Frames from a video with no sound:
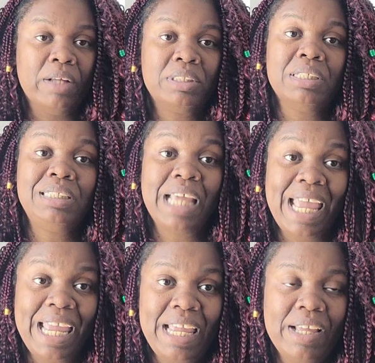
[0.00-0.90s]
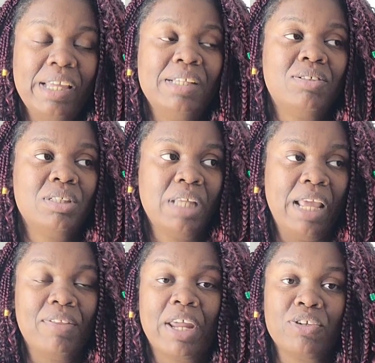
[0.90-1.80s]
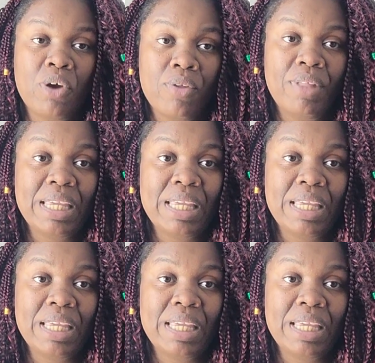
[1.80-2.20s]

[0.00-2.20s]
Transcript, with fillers: Today is the day that I turned